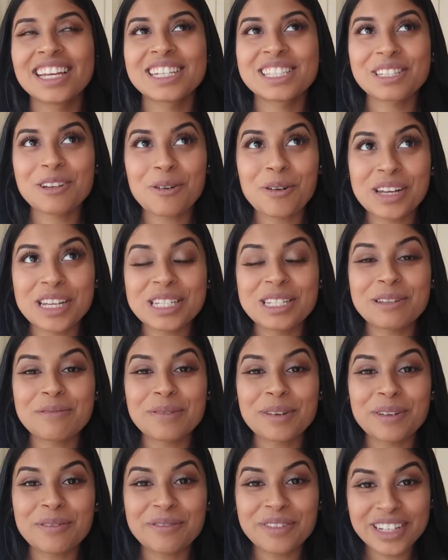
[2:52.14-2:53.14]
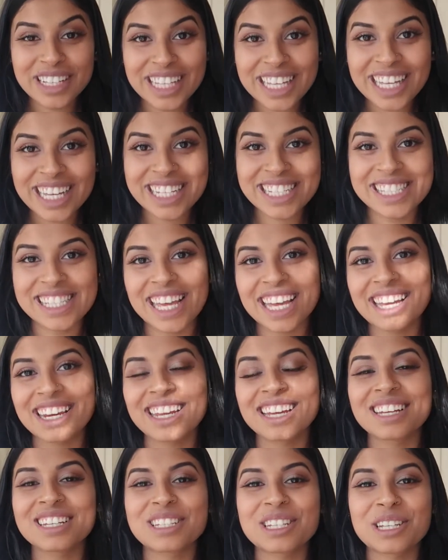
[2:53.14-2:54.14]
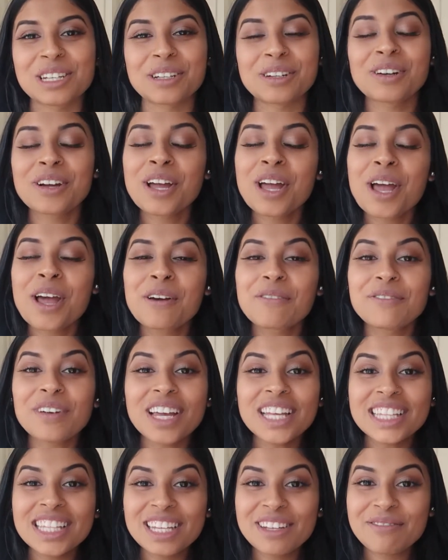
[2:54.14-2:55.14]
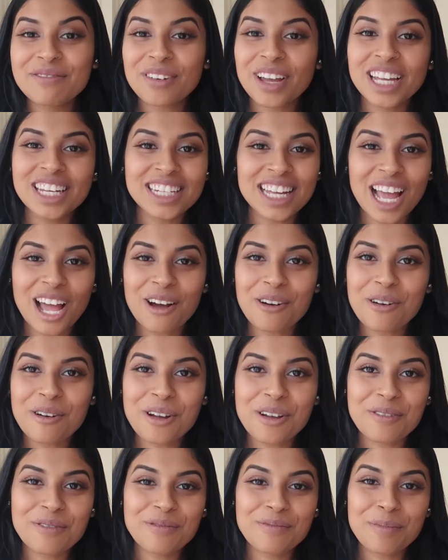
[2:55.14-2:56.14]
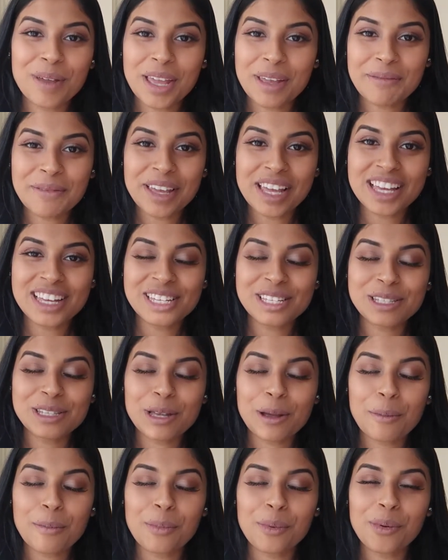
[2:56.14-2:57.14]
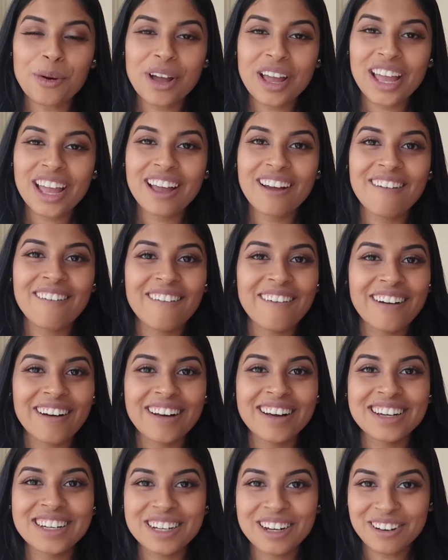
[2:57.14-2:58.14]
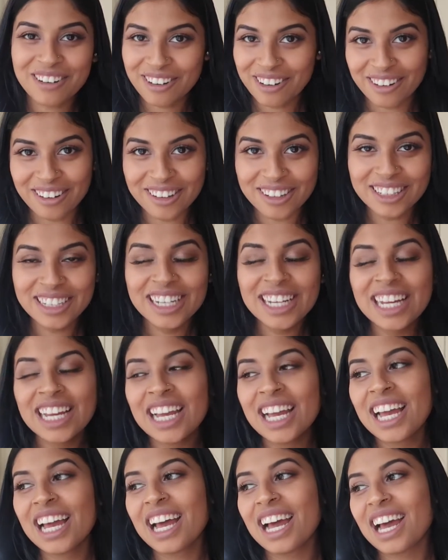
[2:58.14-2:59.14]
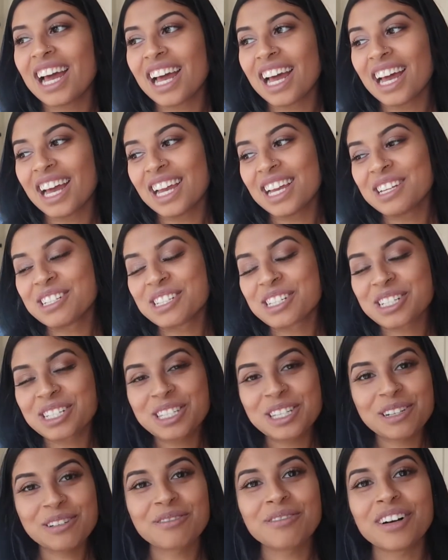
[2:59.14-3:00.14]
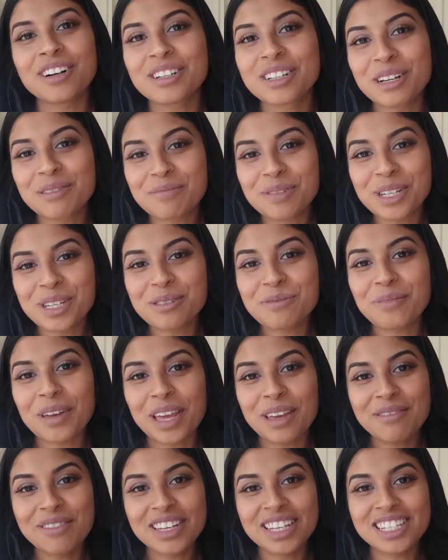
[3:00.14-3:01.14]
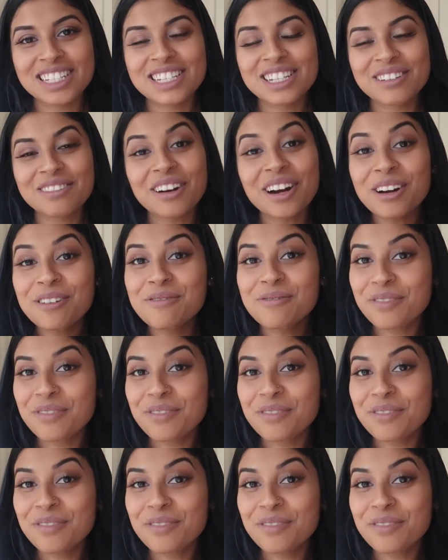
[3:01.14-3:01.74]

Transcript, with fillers: it's going to be really exciting to finally find out if baby is a boy or a girl uh, and just to welcome a new baby into our